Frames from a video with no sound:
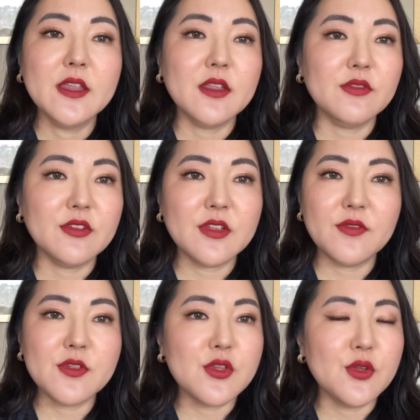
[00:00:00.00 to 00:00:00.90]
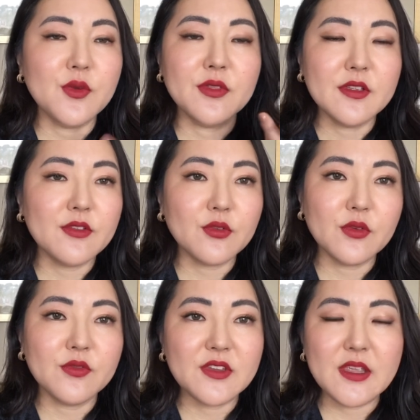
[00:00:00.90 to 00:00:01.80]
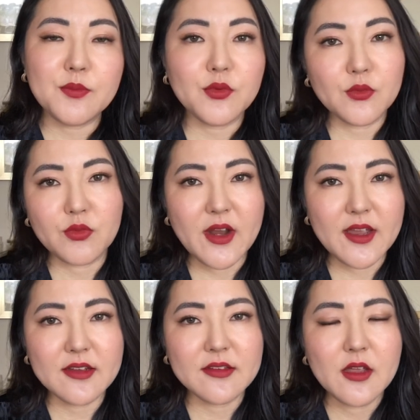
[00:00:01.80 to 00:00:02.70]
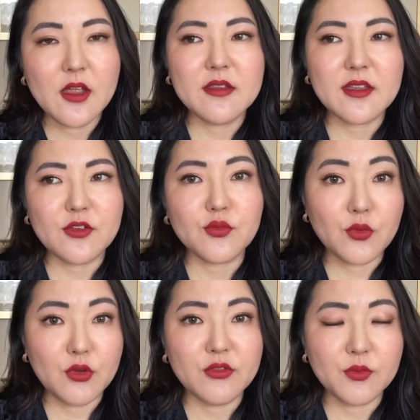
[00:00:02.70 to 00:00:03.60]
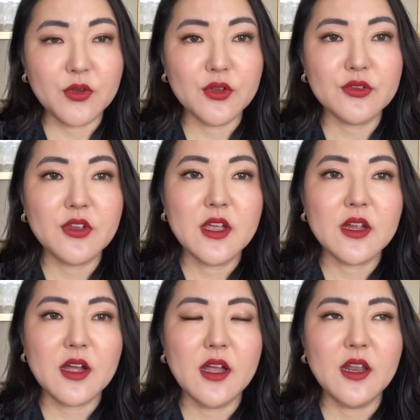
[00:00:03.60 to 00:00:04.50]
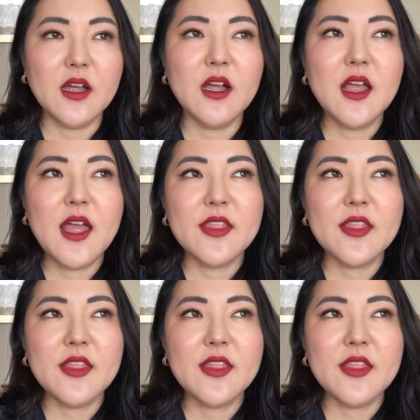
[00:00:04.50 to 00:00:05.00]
They've just given you this sort of deep red / rosewood colour.